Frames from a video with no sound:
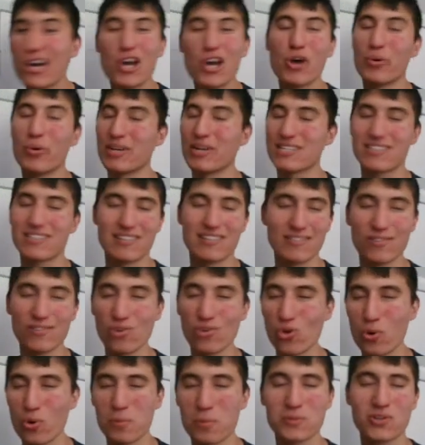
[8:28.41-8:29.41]
who are just
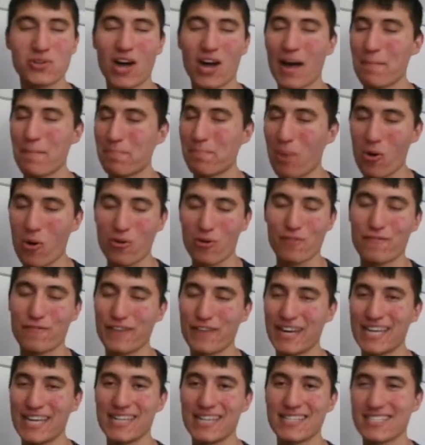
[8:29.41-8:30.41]
normal type bulk
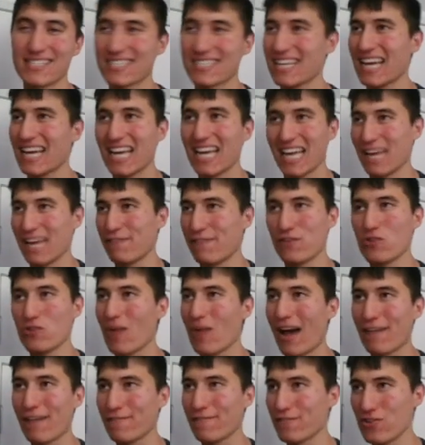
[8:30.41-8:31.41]
fiends. If you
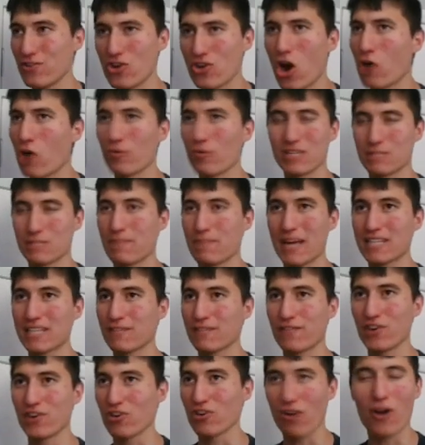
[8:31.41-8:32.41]
have no respect
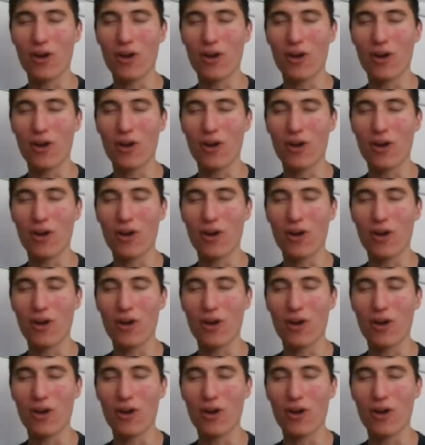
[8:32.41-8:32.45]
for your